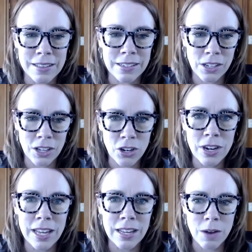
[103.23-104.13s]
the
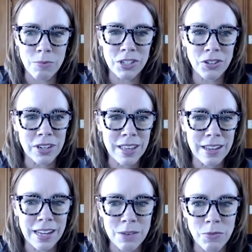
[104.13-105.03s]
security and opportunity
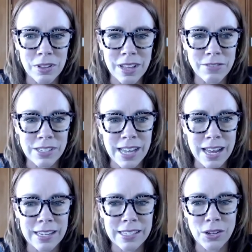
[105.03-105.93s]
that come with lawful status.